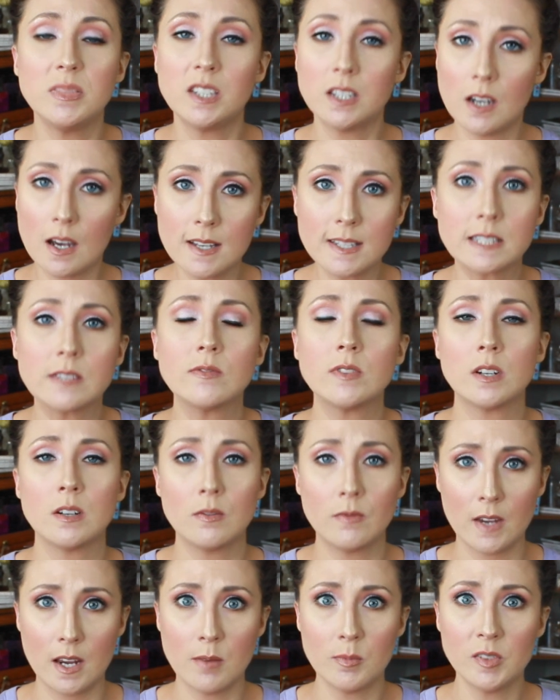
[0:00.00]
because of their
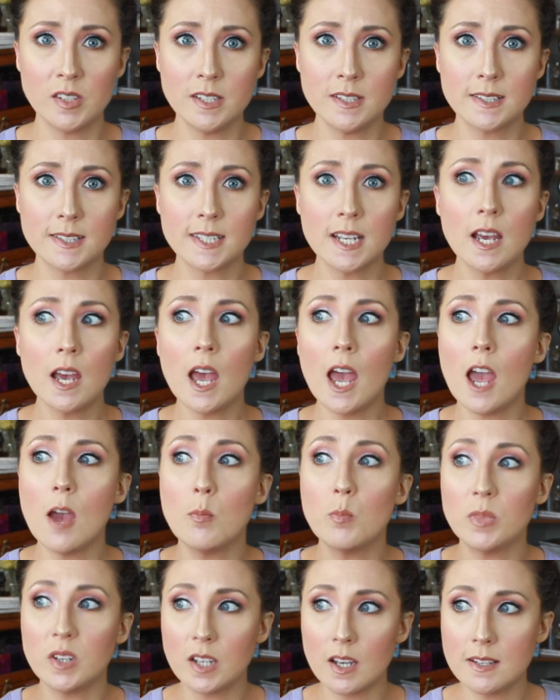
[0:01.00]
families
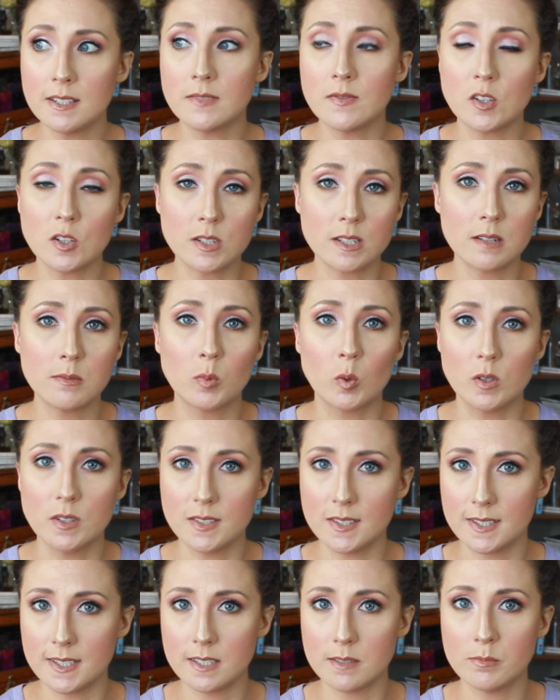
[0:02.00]
and because of their support
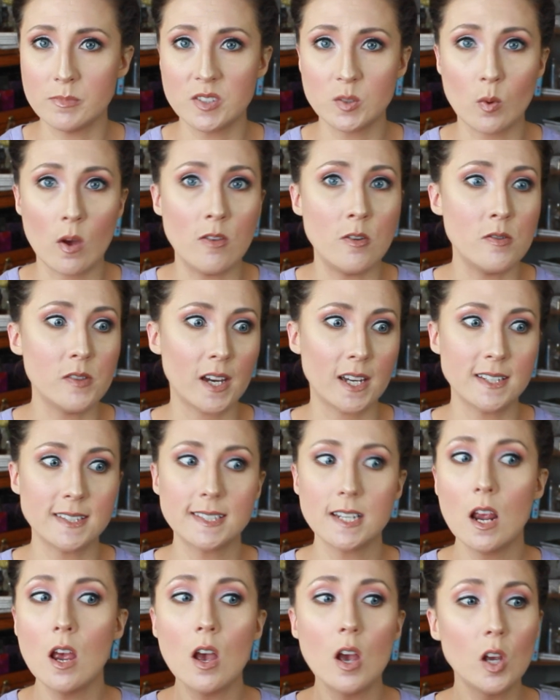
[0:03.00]
systems, whether that's
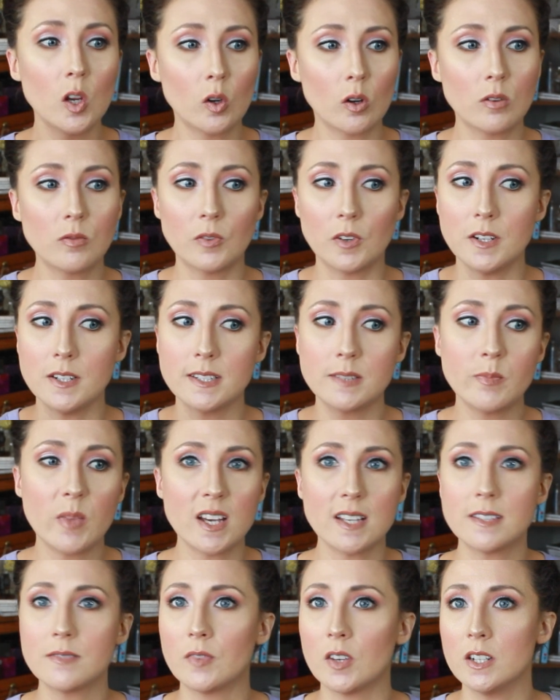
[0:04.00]
girlfriends,
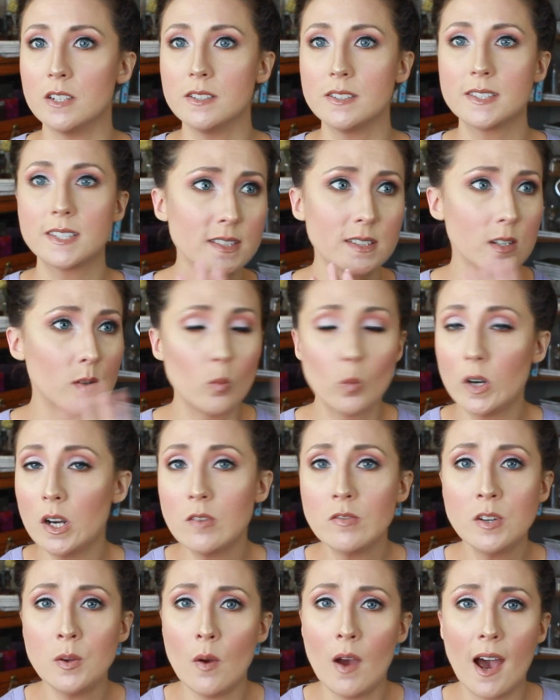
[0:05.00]
best friends,
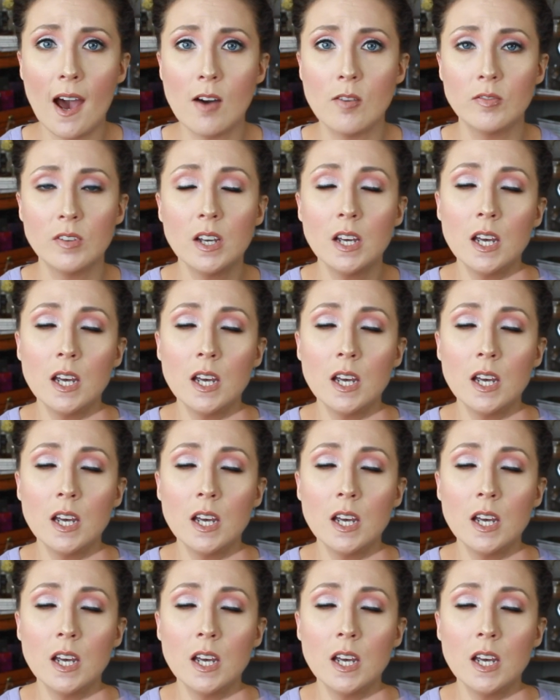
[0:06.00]
whatever you have